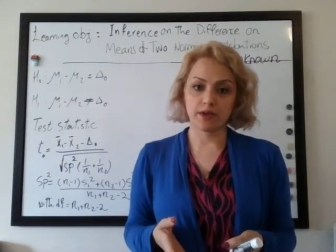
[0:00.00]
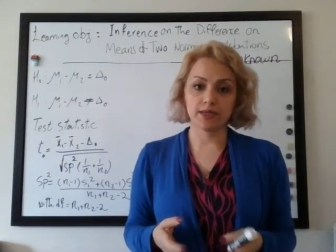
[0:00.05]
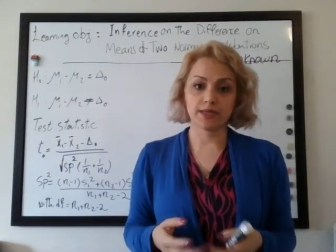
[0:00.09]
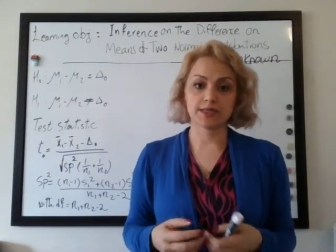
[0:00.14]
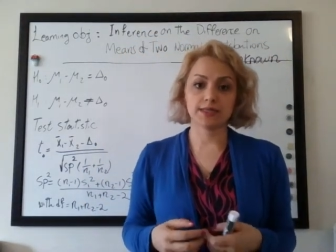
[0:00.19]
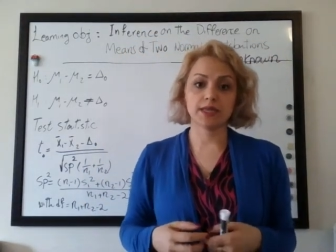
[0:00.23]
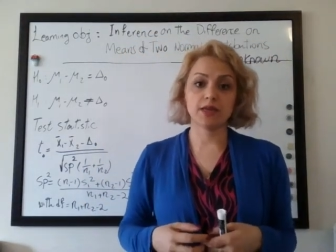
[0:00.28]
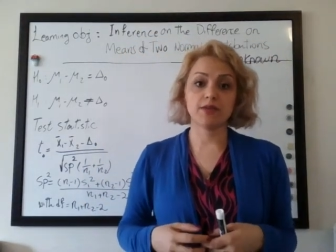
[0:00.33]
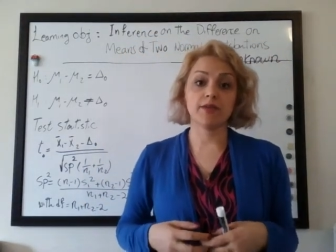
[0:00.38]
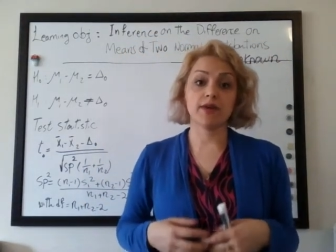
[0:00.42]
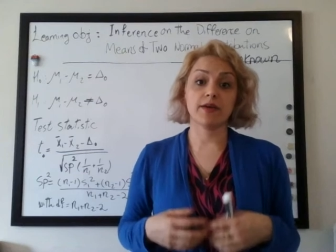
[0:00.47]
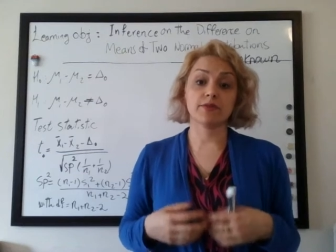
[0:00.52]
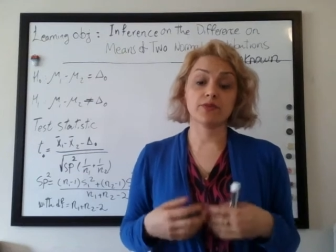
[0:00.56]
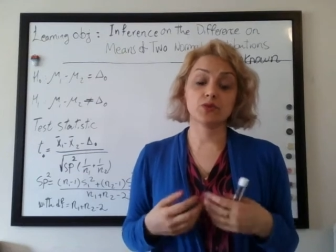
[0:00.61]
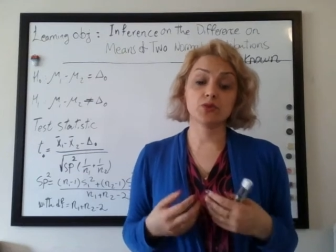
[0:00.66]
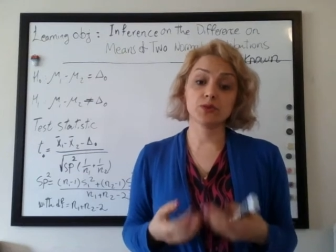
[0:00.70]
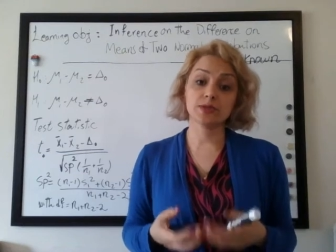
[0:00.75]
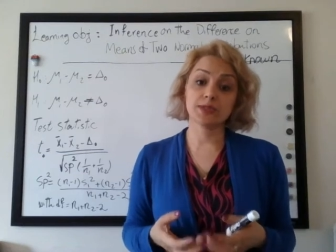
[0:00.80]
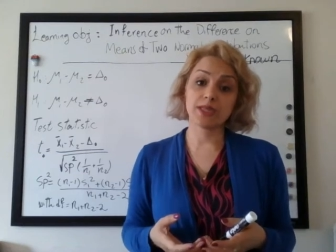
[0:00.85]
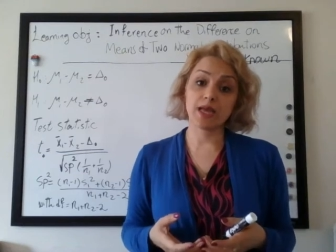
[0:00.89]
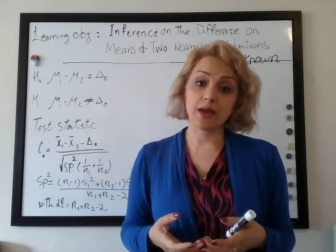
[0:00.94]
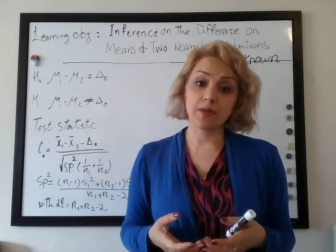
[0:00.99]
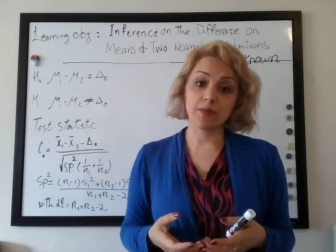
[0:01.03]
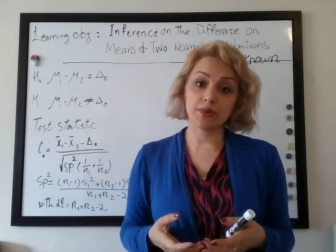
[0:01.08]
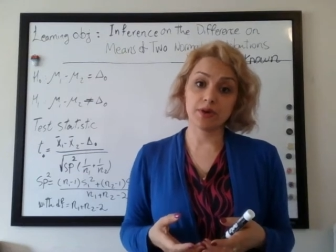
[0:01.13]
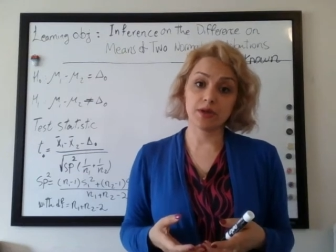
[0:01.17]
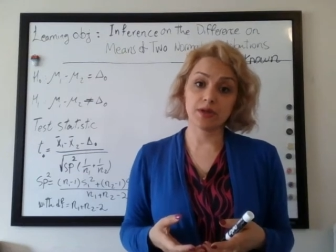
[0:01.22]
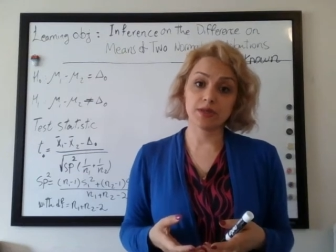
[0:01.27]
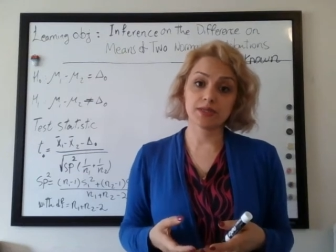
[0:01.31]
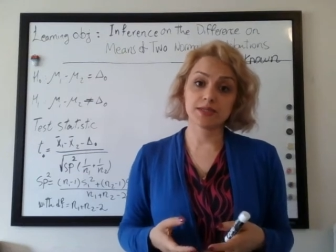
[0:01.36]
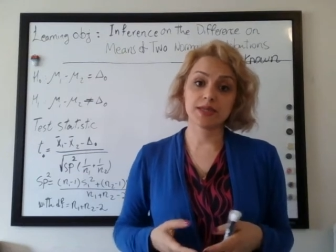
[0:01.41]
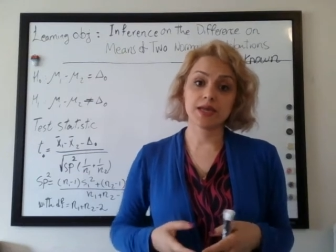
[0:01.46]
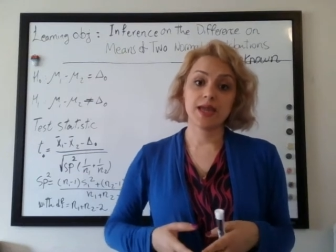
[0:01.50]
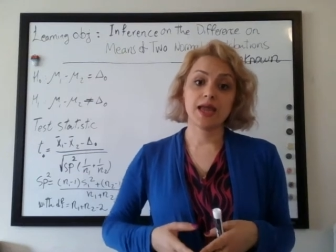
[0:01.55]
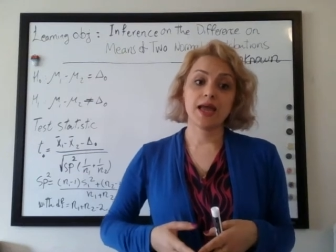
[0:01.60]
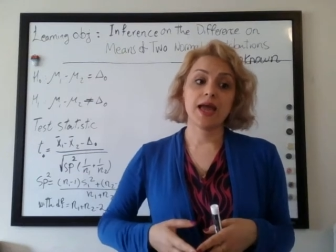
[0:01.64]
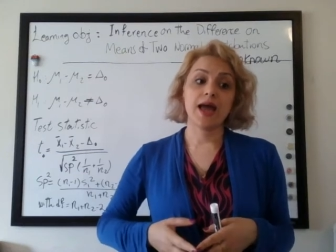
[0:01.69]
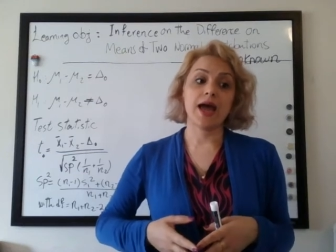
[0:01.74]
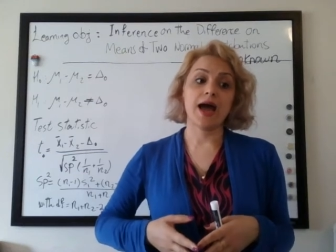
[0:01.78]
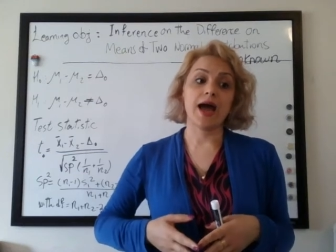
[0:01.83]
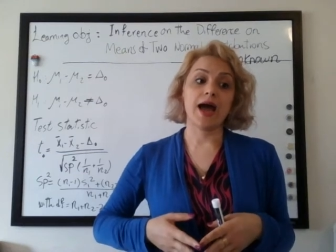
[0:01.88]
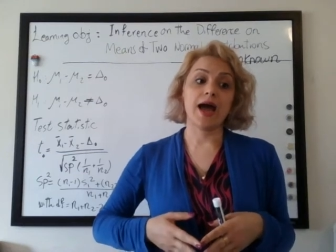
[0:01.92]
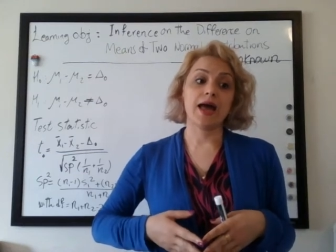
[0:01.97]
Let's say we have two samples
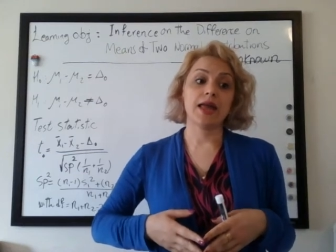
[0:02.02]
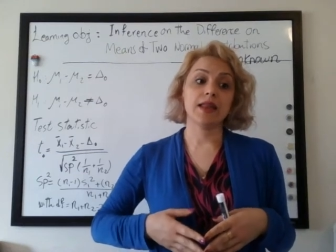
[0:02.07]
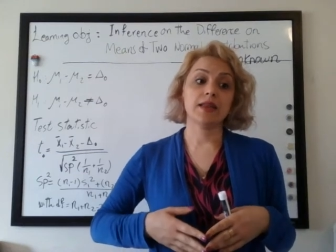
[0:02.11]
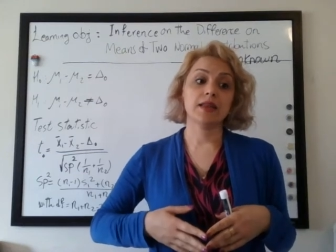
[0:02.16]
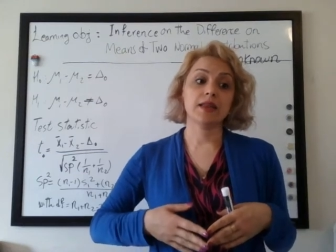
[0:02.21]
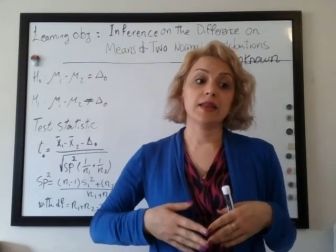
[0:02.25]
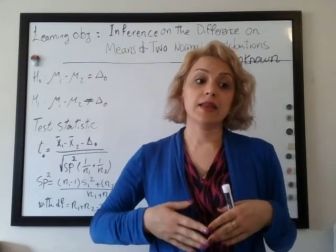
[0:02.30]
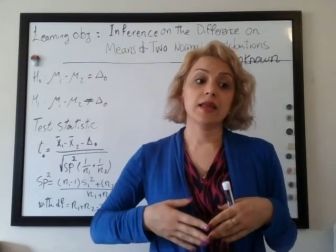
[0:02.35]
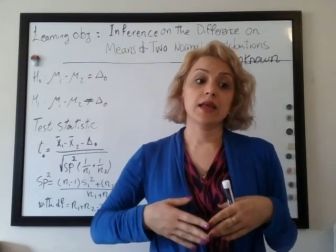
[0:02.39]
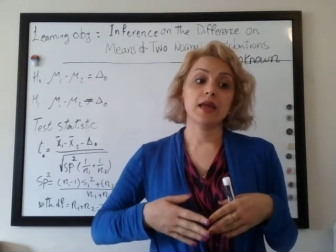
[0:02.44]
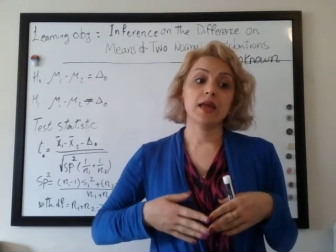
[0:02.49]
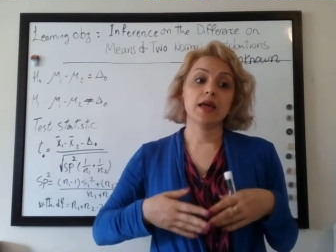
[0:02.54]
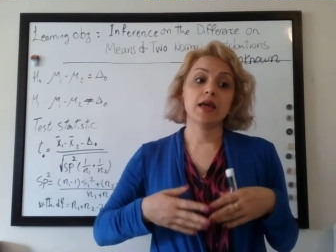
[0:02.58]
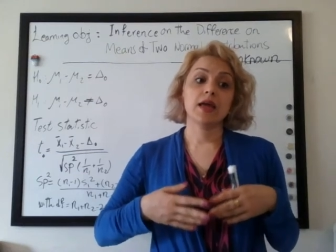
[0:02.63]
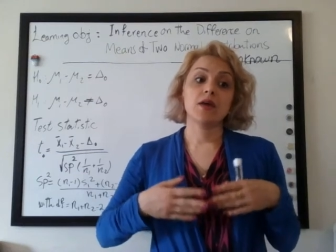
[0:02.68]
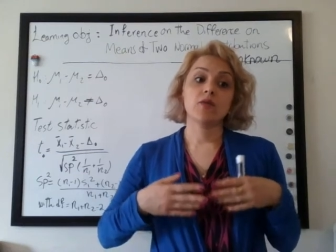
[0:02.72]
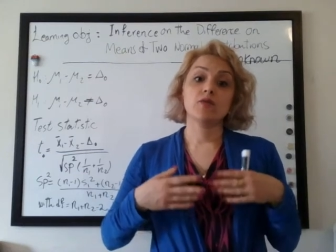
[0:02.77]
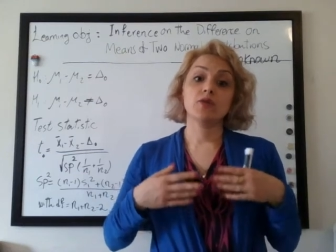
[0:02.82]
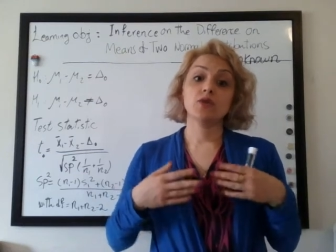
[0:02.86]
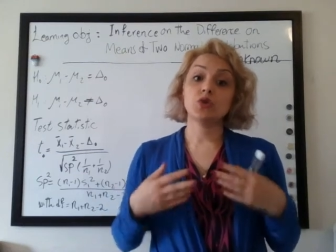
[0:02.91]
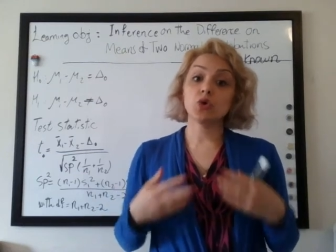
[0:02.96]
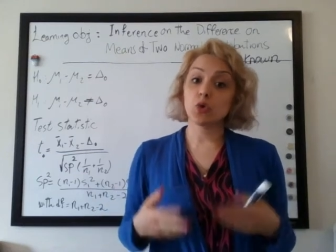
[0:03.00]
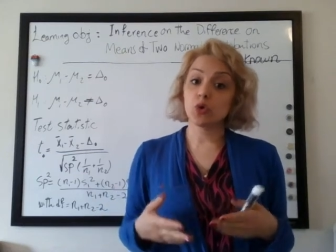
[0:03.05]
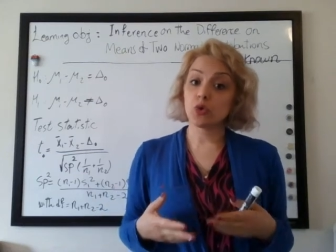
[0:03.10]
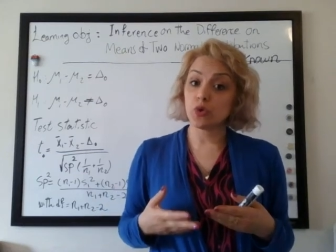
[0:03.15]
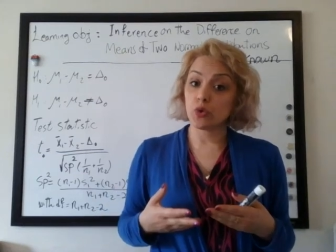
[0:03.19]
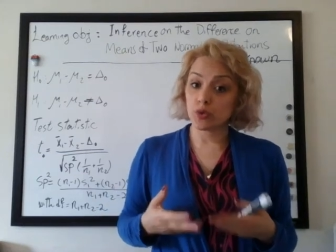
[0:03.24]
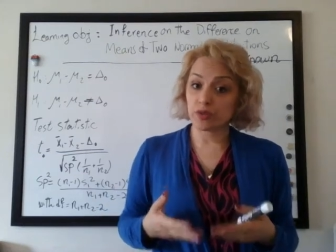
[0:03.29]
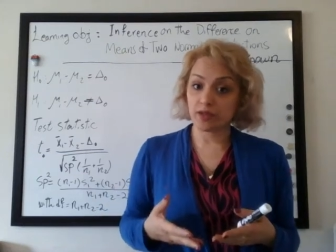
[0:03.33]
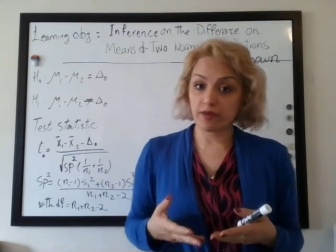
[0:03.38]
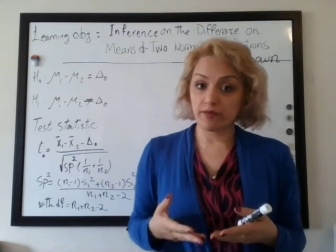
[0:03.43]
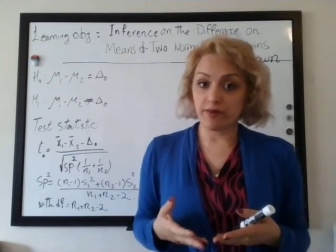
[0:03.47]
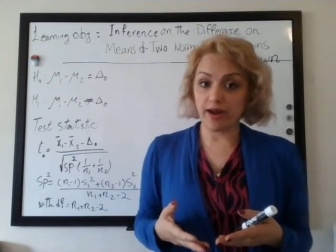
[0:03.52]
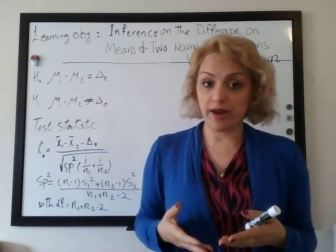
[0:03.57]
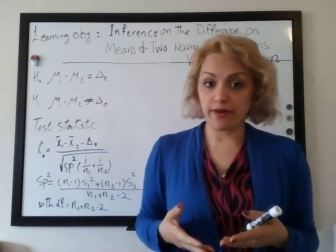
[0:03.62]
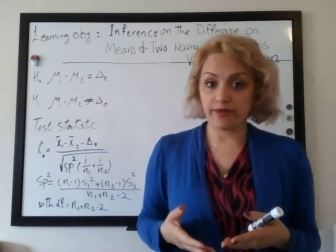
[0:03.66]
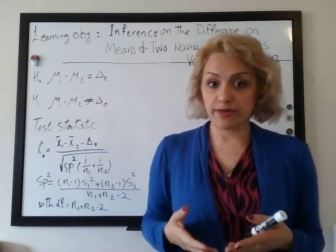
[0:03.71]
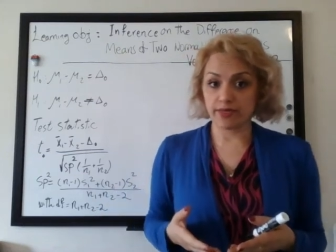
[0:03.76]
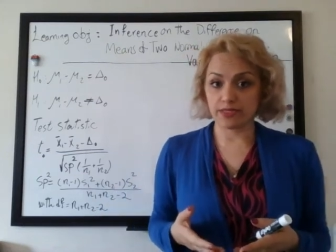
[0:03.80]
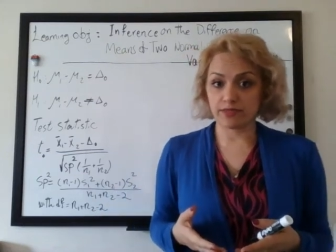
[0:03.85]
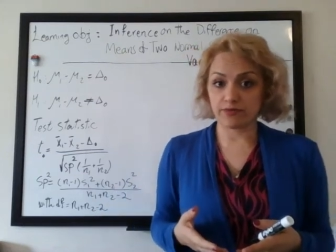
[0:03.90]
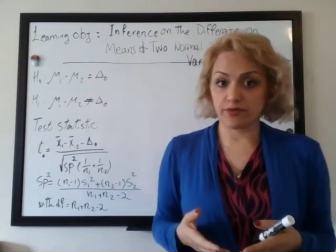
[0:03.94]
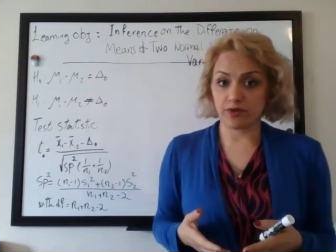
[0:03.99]
and we don't know the
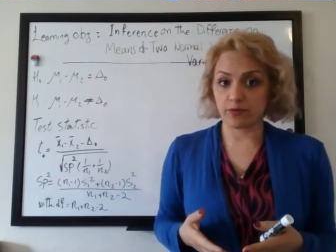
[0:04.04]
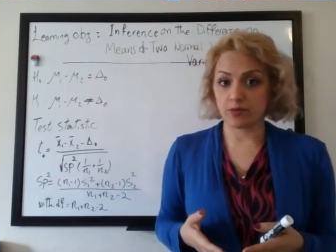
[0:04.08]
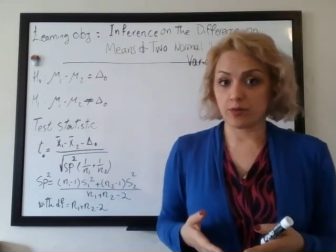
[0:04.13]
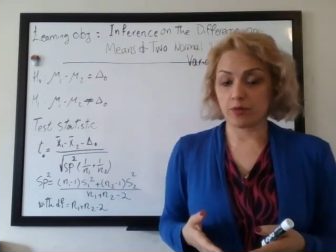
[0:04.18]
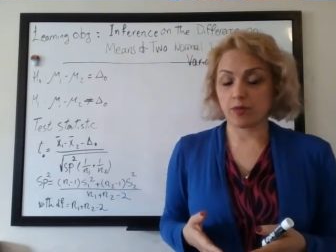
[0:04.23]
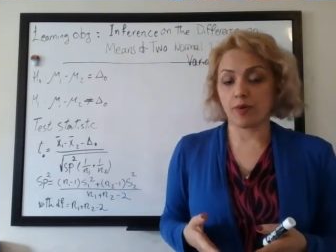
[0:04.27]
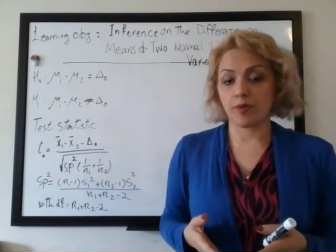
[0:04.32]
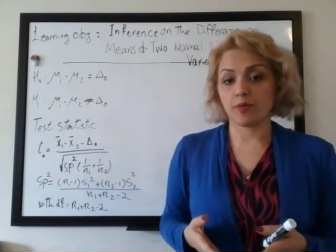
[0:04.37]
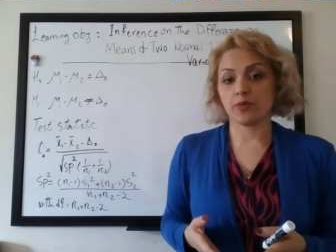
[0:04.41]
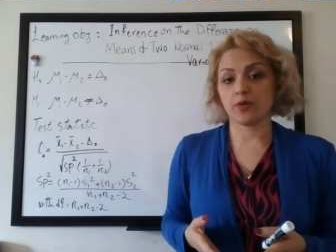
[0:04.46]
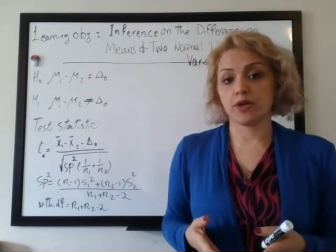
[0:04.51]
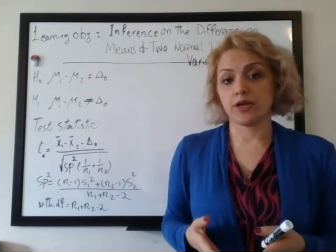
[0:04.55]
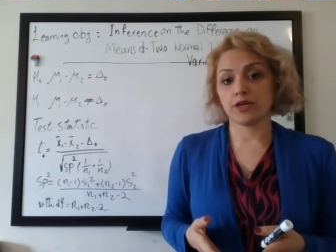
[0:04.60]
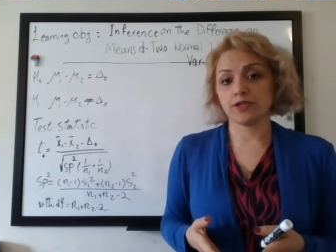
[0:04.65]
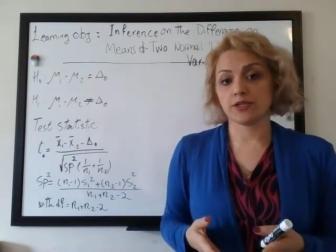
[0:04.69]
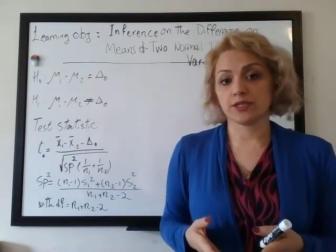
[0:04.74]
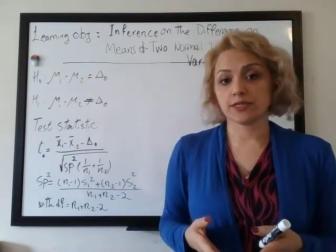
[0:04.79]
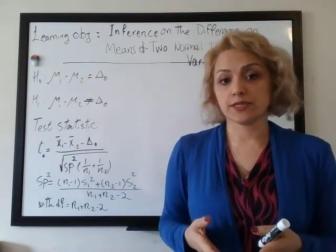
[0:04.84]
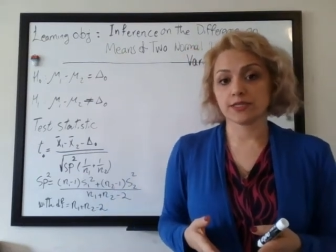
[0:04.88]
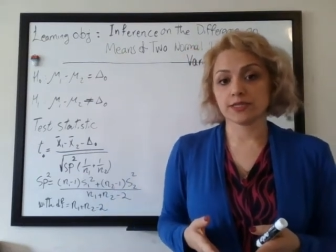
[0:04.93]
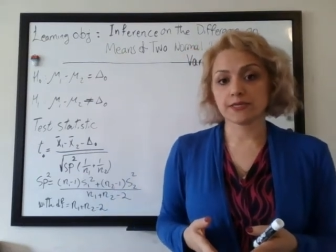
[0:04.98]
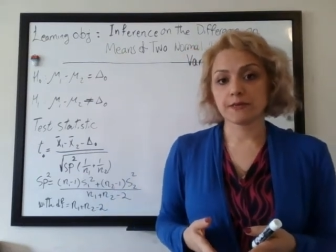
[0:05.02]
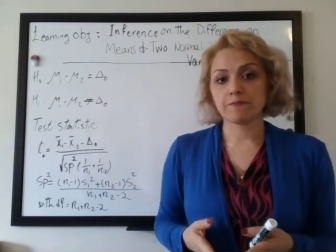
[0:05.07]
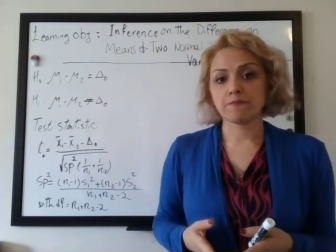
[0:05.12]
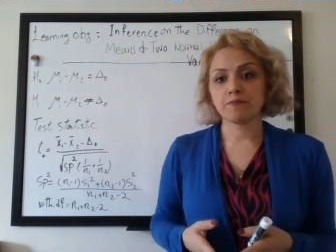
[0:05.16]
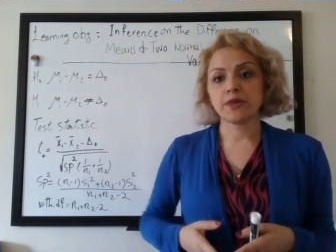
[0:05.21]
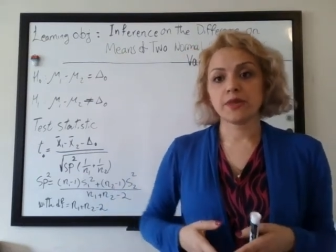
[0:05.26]
variance from the populations.